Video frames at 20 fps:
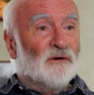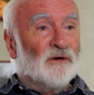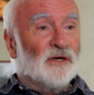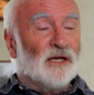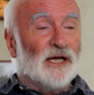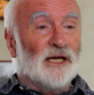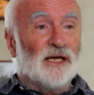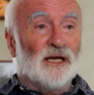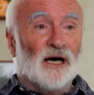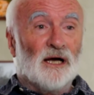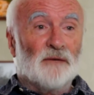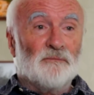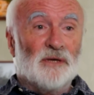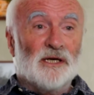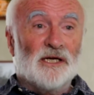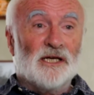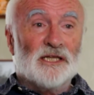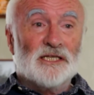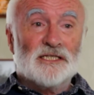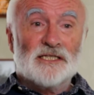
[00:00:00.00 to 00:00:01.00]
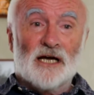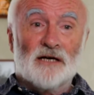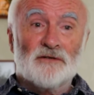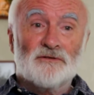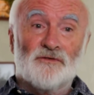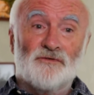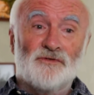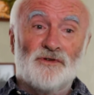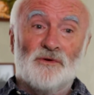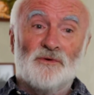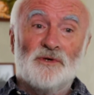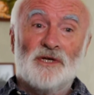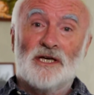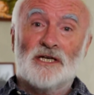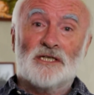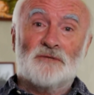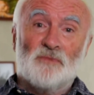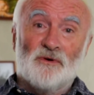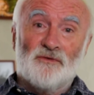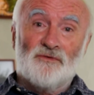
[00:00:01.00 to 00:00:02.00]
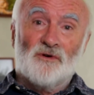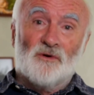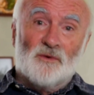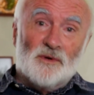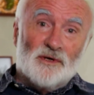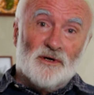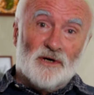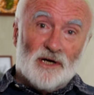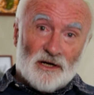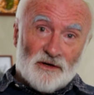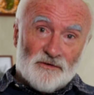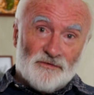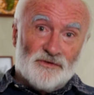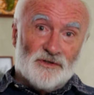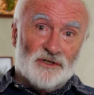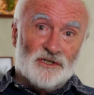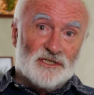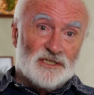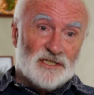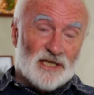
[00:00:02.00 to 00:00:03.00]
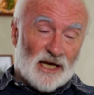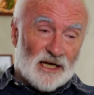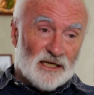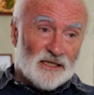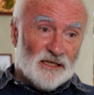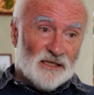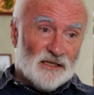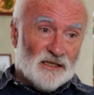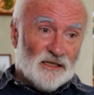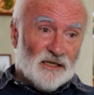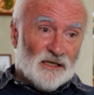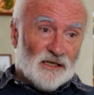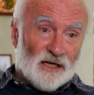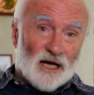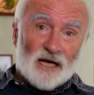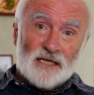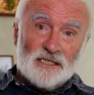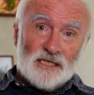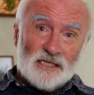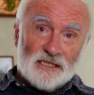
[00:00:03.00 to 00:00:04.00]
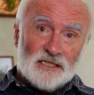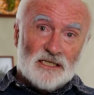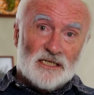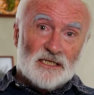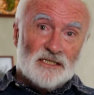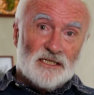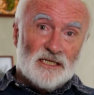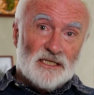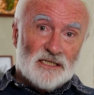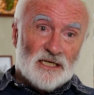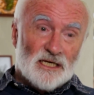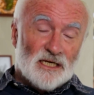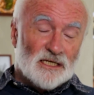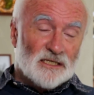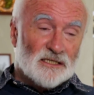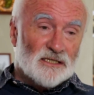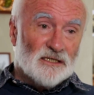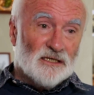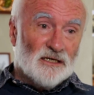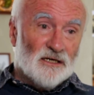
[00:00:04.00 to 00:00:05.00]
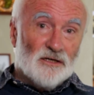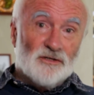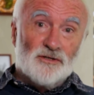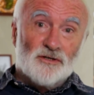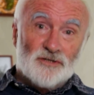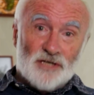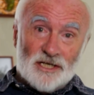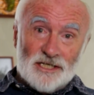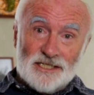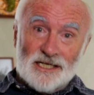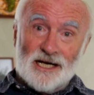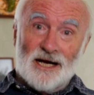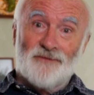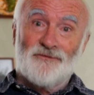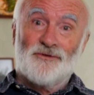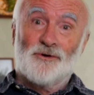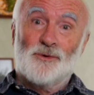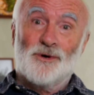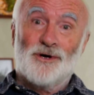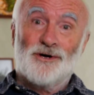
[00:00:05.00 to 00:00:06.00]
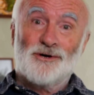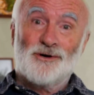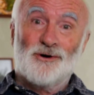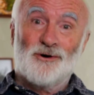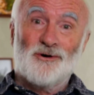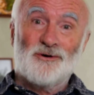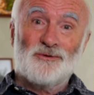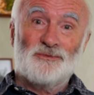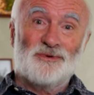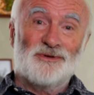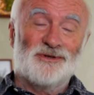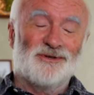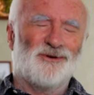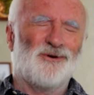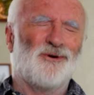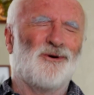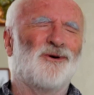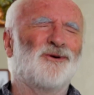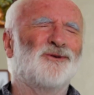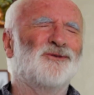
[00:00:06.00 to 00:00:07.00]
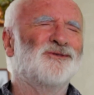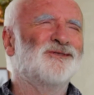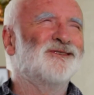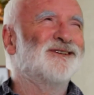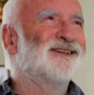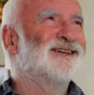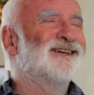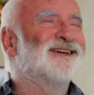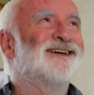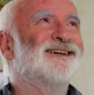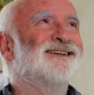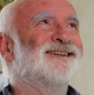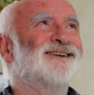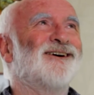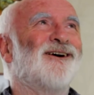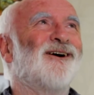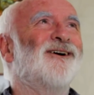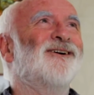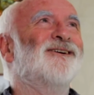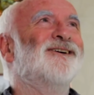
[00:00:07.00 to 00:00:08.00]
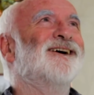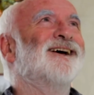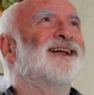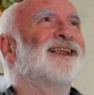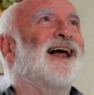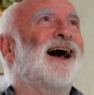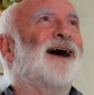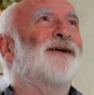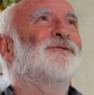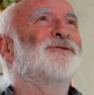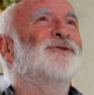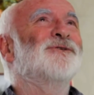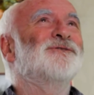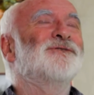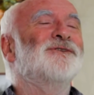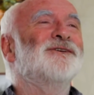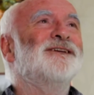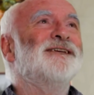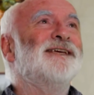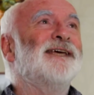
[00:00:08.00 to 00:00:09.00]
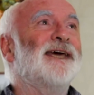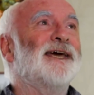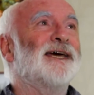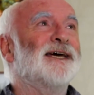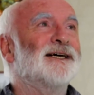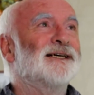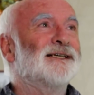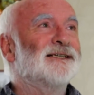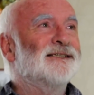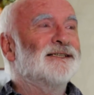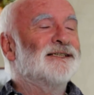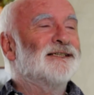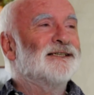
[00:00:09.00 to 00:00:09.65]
Claire and I had been in this house a few years before we got our first set. 1966, just in time for World Cup. Oh, that was a good year.